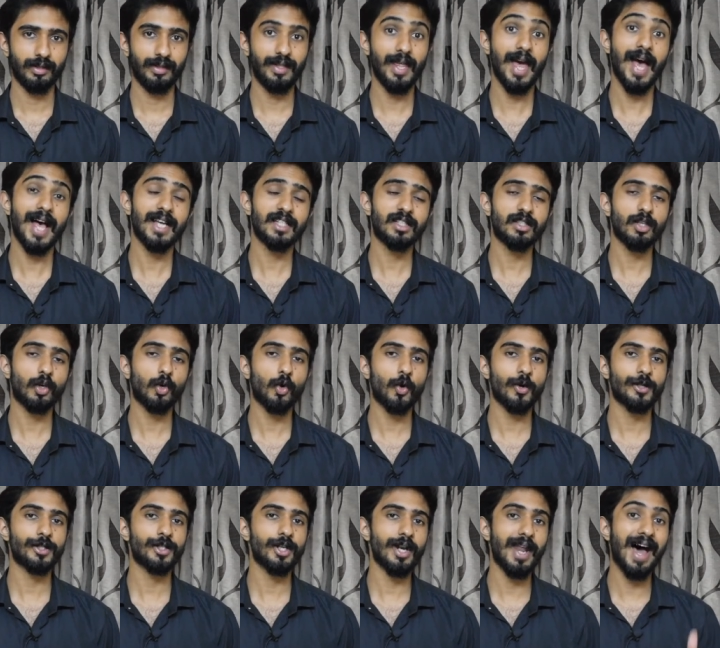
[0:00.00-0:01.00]
They ask the
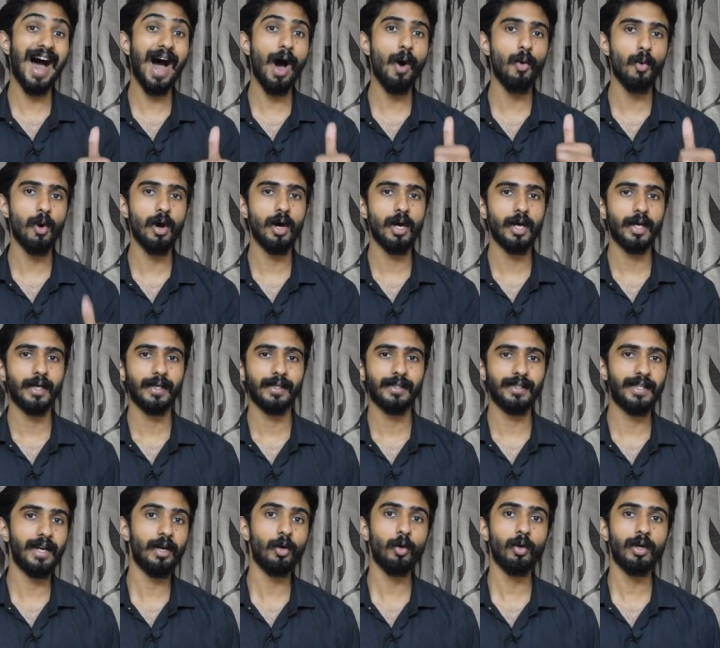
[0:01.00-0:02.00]
question how.
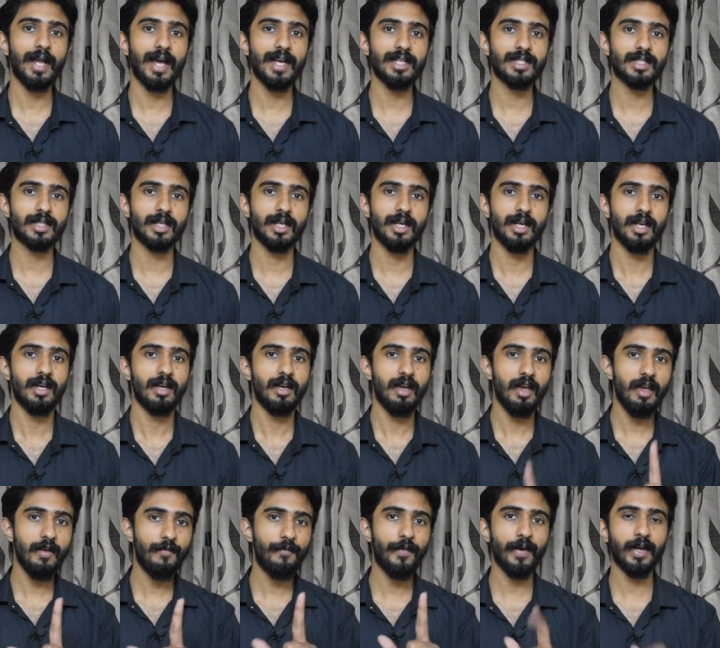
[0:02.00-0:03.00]
They don't ask
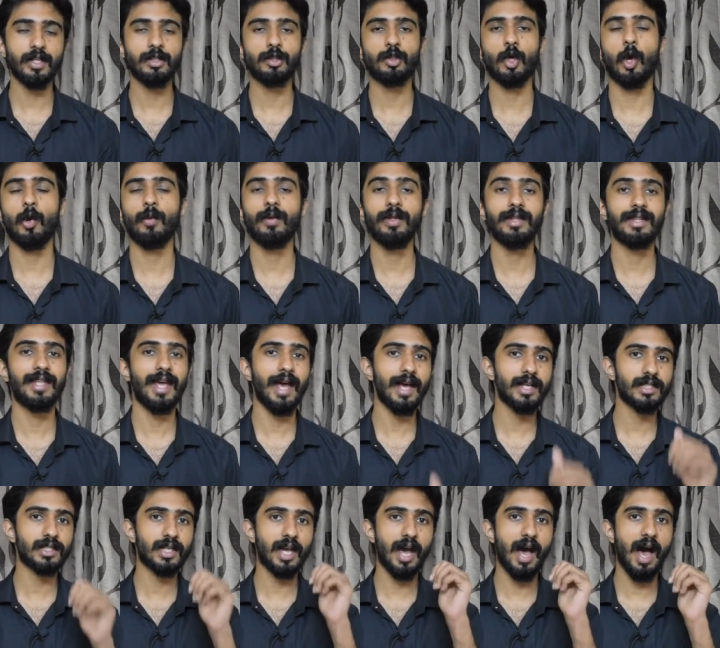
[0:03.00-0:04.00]
if I can solve it, they
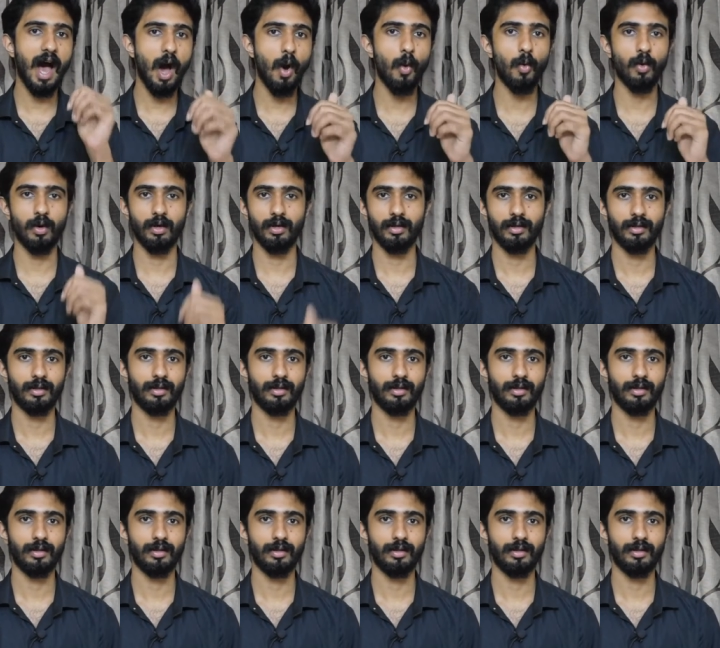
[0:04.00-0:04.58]
ask how.